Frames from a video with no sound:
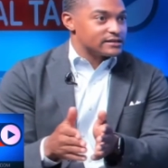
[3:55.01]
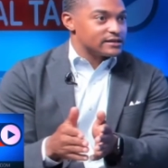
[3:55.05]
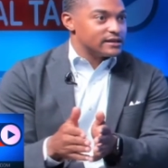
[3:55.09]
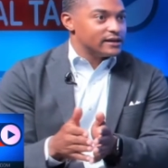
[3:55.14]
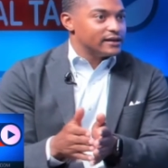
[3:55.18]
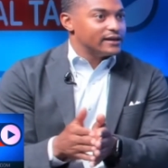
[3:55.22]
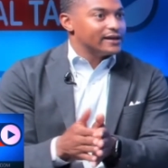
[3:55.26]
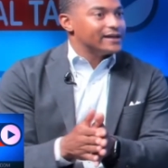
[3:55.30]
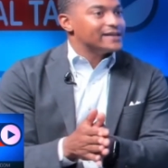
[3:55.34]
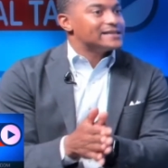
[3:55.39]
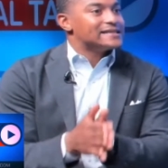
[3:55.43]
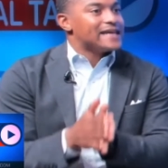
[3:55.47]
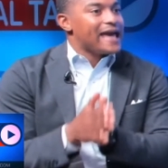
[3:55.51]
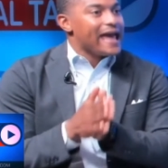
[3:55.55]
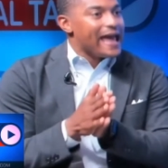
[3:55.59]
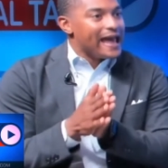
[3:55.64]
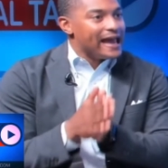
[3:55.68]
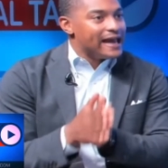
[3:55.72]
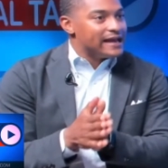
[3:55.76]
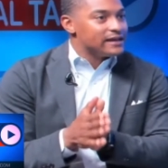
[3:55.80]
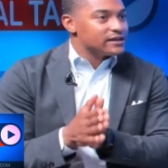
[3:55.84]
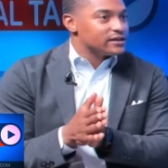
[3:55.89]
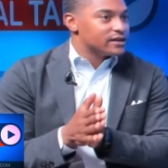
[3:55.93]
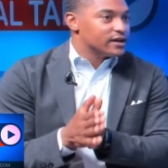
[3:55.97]
it's
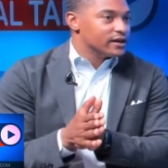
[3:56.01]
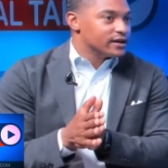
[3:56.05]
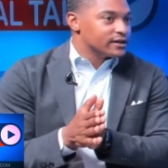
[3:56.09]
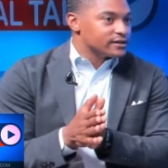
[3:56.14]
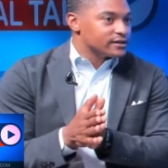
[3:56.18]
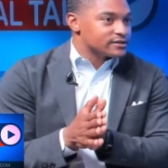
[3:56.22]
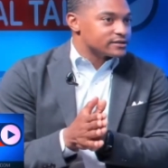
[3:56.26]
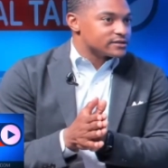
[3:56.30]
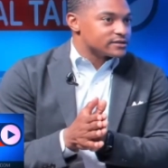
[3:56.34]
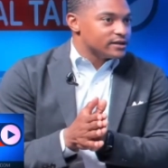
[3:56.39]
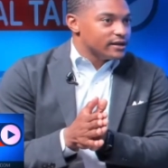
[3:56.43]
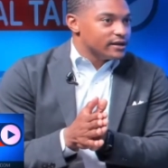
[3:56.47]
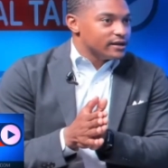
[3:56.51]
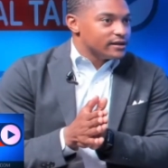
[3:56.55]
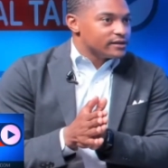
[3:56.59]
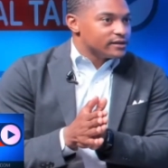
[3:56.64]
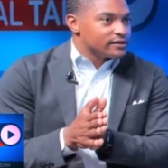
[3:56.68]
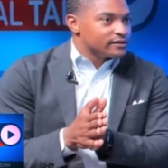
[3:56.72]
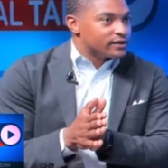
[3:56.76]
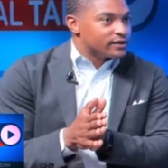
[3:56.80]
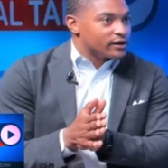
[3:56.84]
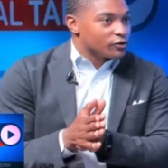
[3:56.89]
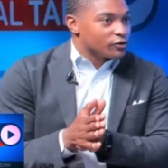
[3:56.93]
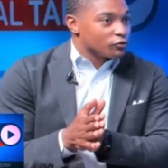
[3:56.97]
handguns
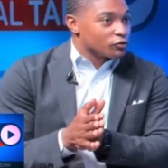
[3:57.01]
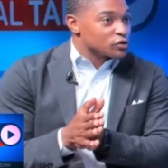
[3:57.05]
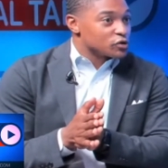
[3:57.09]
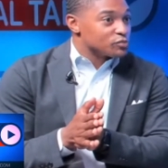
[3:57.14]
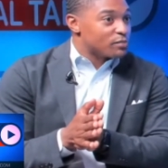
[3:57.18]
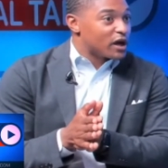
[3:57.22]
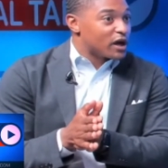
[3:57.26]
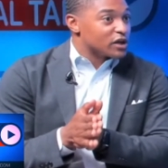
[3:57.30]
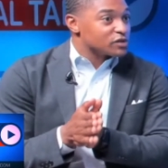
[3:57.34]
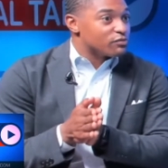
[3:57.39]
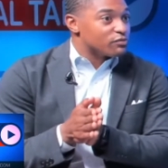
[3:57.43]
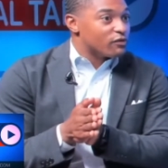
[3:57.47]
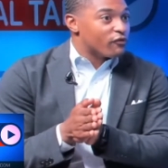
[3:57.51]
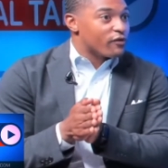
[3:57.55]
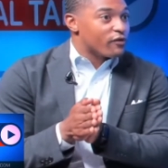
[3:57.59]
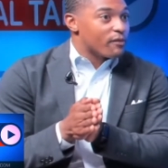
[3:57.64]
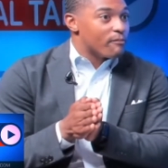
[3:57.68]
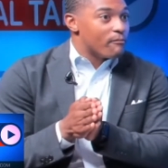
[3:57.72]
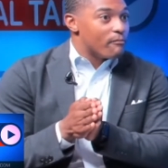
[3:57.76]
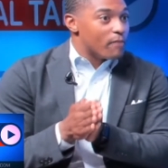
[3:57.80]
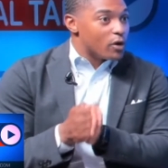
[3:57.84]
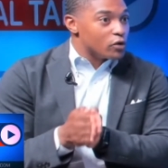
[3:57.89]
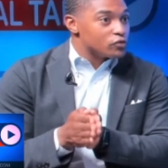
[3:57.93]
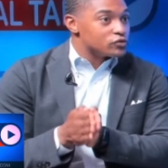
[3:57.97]
that are responsible for
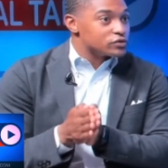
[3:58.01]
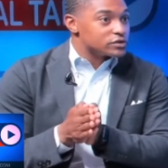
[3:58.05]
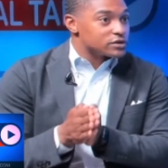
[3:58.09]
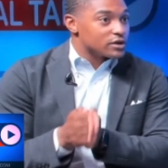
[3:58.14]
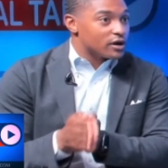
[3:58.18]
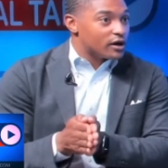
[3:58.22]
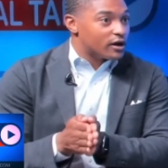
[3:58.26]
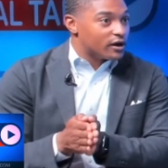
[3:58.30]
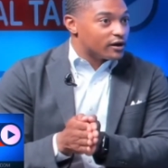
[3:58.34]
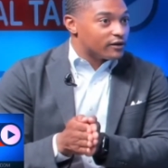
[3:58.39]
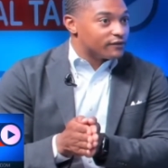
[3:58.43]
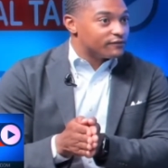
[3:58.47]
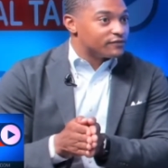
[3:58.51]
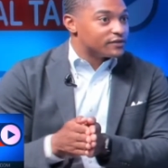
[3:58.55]
most of the